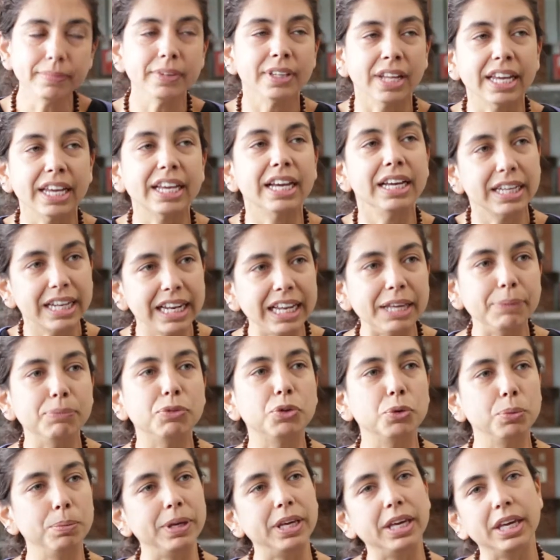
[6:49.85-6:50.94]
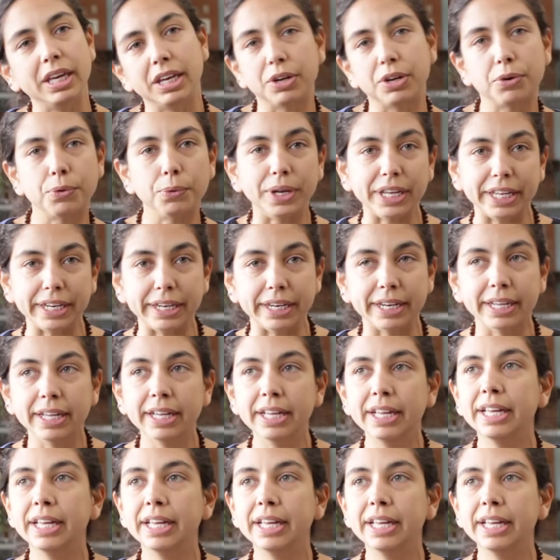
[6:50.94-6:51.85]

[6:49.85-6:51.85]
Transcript: They can claim to be green.